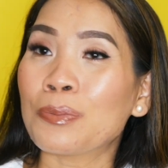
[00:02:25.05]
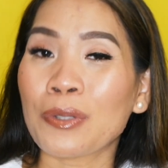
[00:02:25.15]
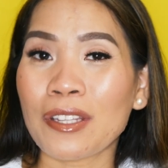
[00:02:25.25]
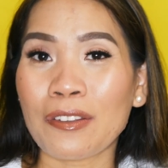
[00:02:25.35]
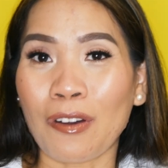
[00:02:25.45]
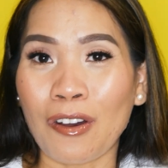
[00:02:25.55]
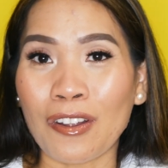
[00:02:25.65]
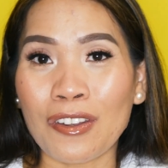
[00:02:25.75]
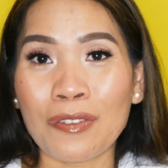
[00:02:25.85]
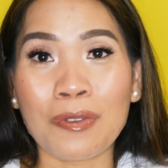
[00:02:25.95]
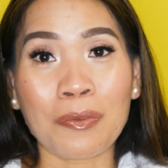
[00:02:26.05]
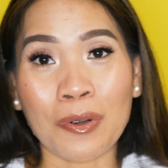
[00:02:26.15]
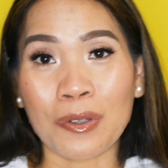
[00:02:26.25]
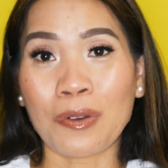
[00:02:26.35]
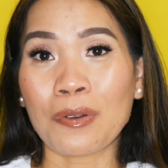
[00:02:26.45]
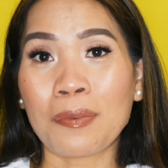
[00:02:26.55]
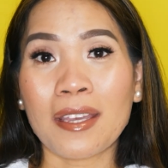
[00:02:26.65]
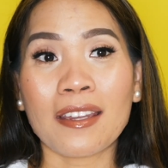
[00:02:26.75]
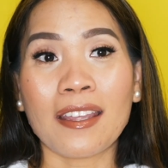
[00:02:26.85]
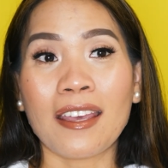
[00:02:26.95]
put it on before you go to
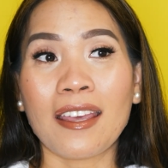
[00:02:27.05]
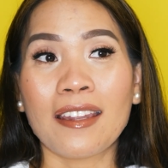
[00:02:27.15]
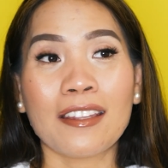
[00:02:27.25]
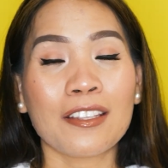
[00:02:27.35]
bed and